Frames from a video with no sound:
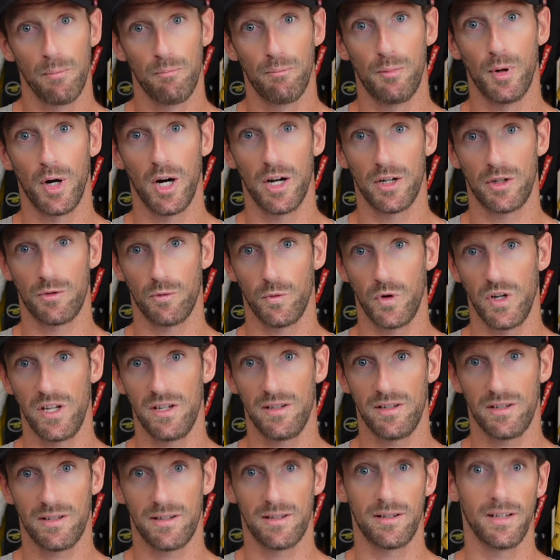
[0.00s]
But
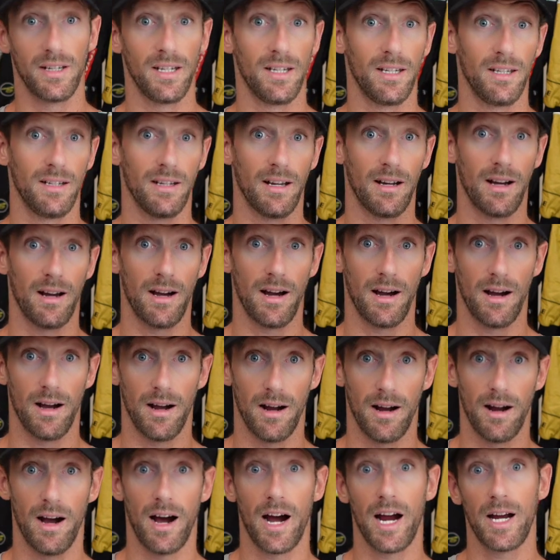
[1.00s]
with the
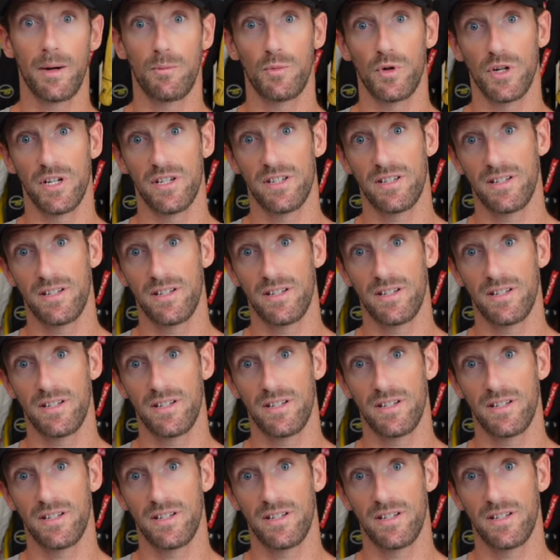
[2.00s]
hybrid